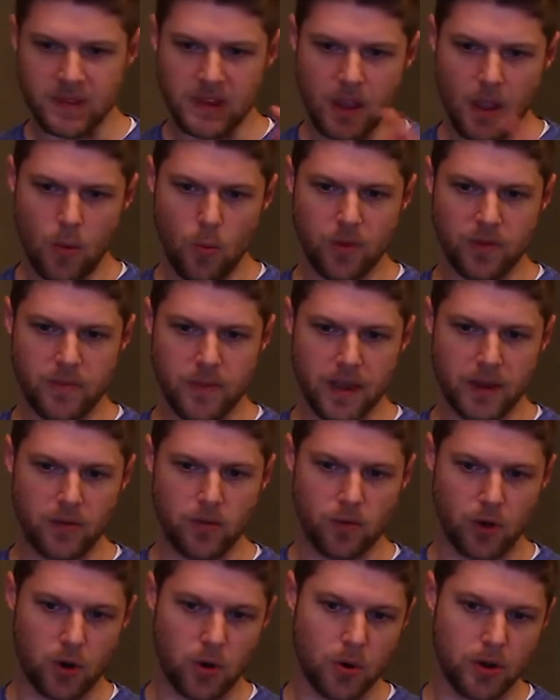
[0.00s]
With my
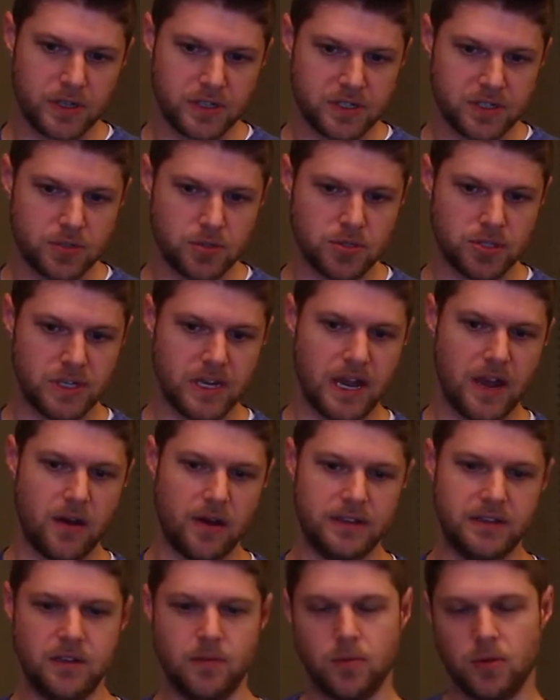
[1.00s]
recording solution now,
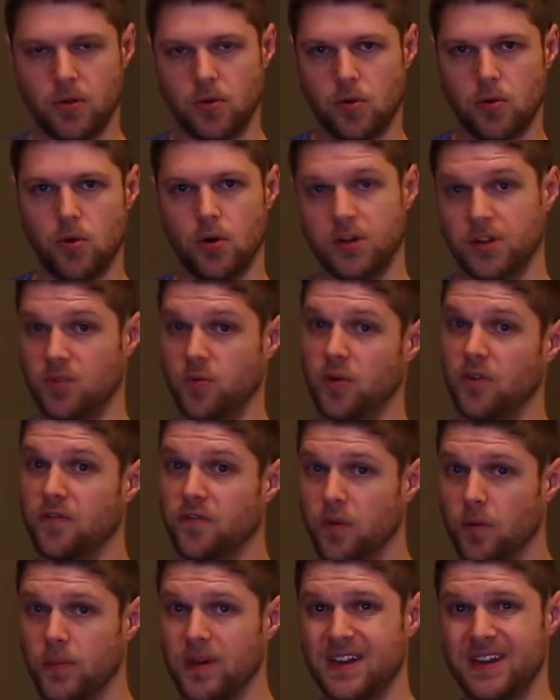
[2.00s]
I typically record at
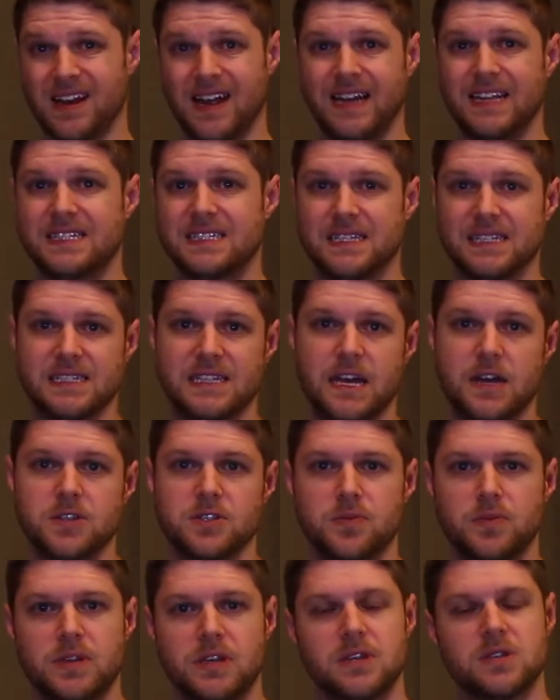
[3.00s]
24-bit
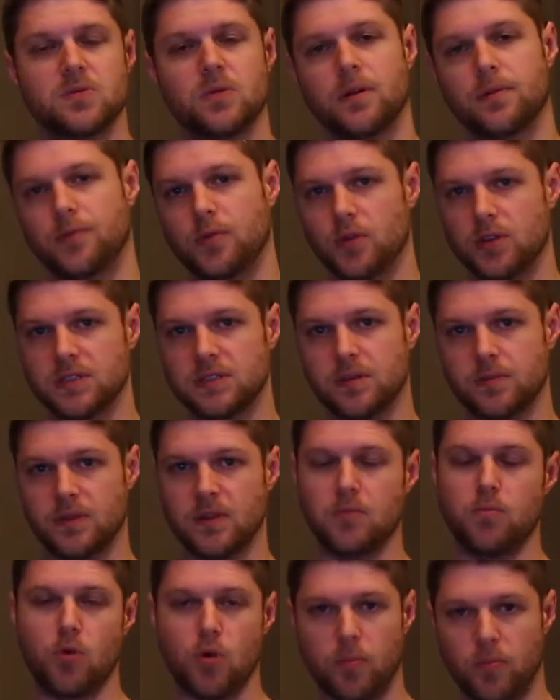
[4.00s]
96,000 because when I'm doing
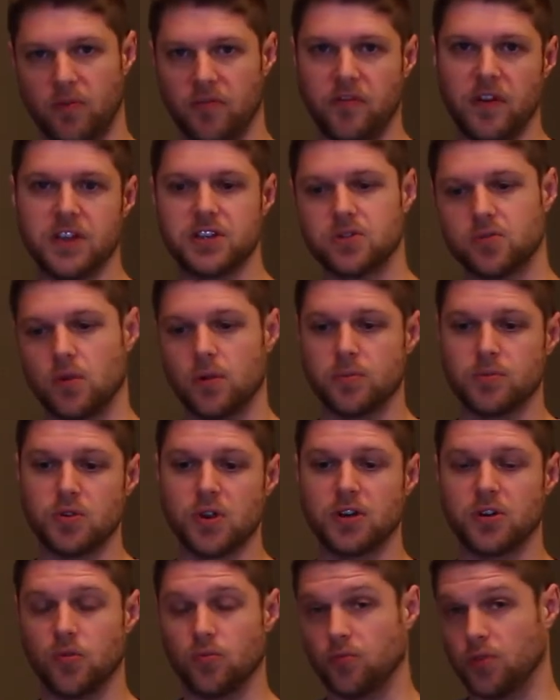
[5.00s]
something more professional, I'm
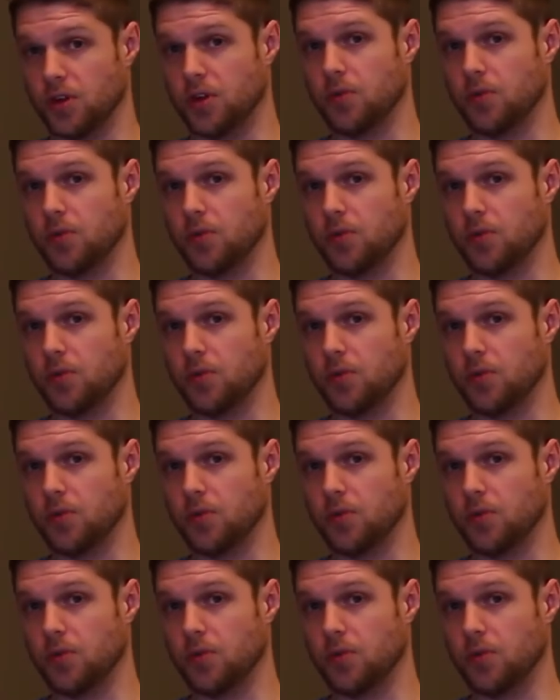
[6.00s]
trying to really